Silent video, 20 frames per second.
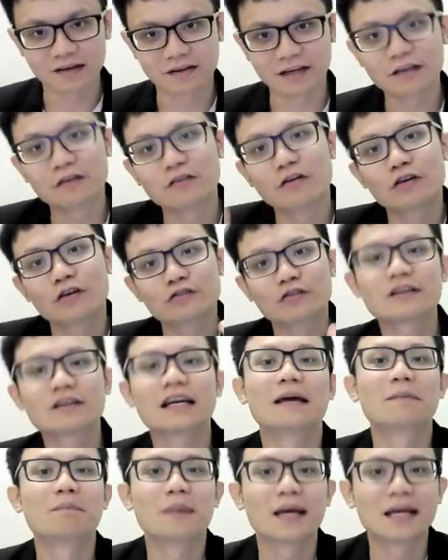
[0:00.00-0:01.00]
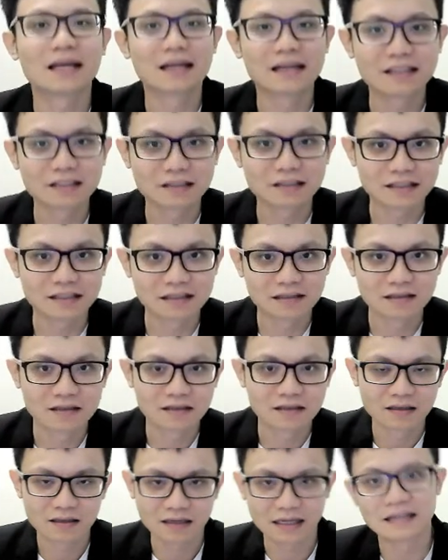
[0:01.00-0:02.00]
Okay, you also can make this
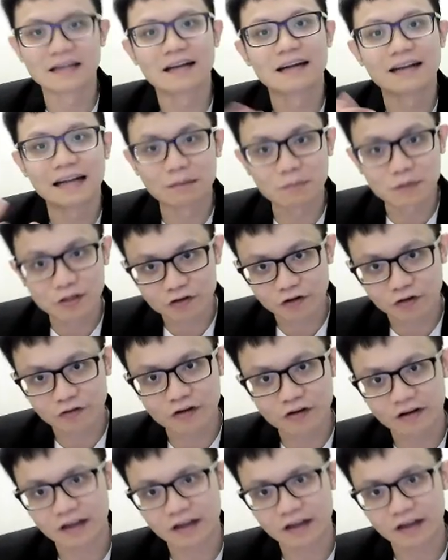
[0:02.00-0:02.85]
in the laboratory.